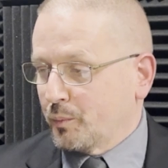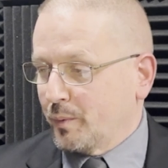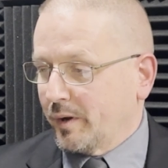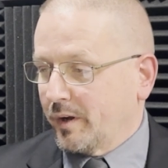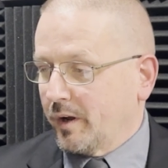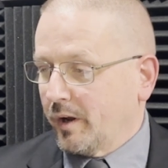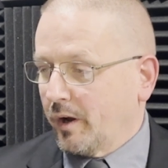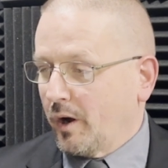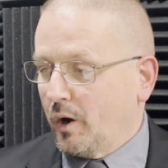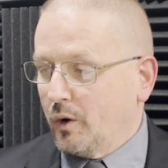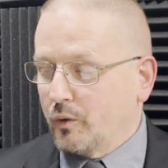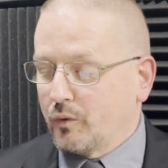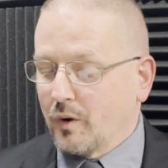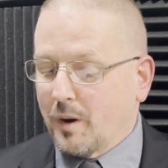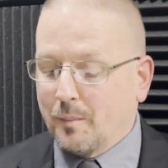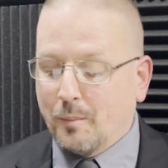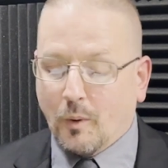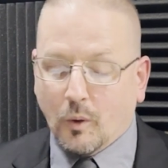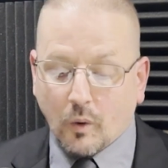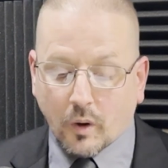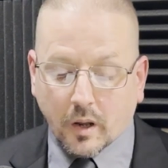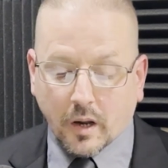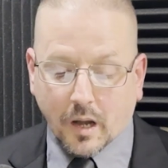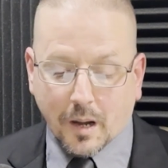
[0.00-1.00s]
we can go to. I'm
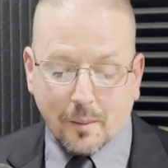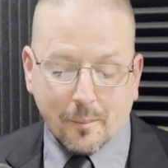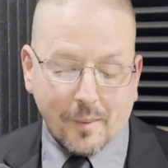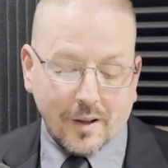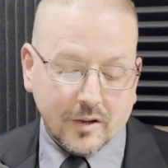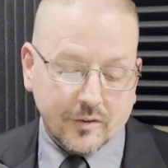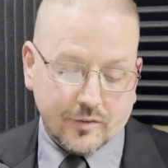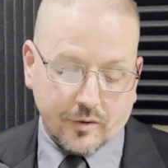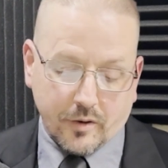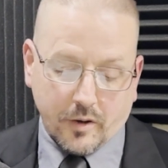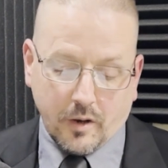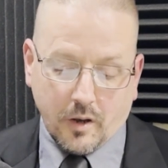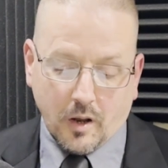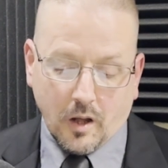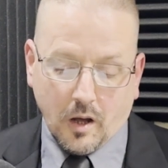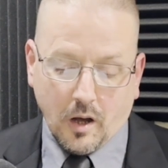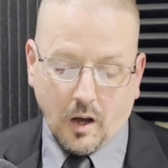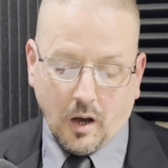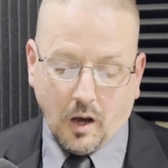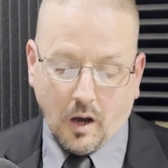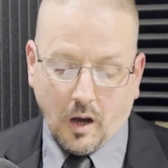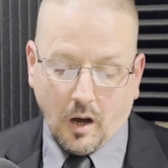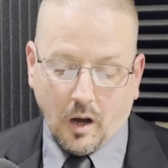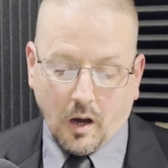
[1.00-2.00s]
only going to mention
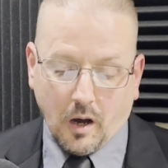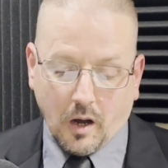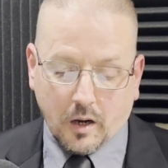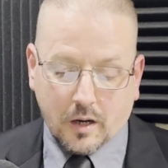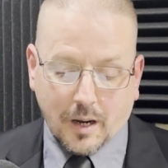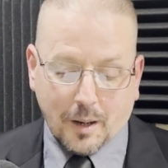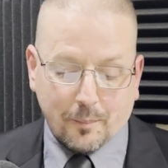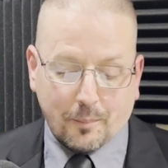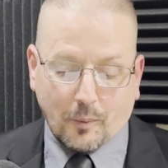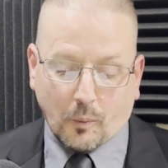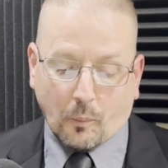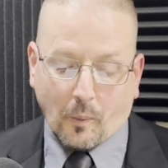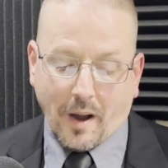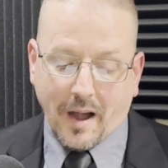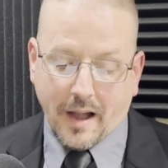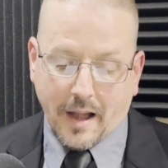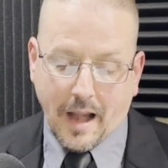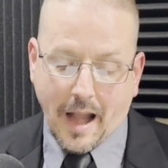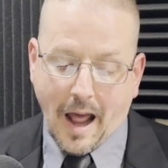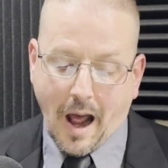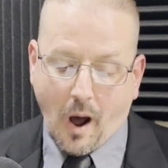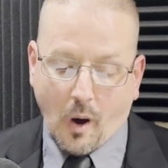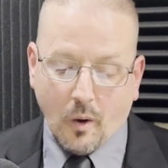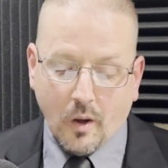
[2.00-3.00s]
uh, a couple right
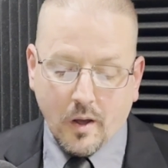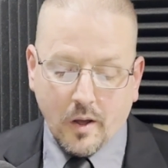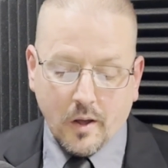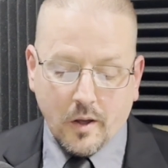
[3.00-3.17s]
now.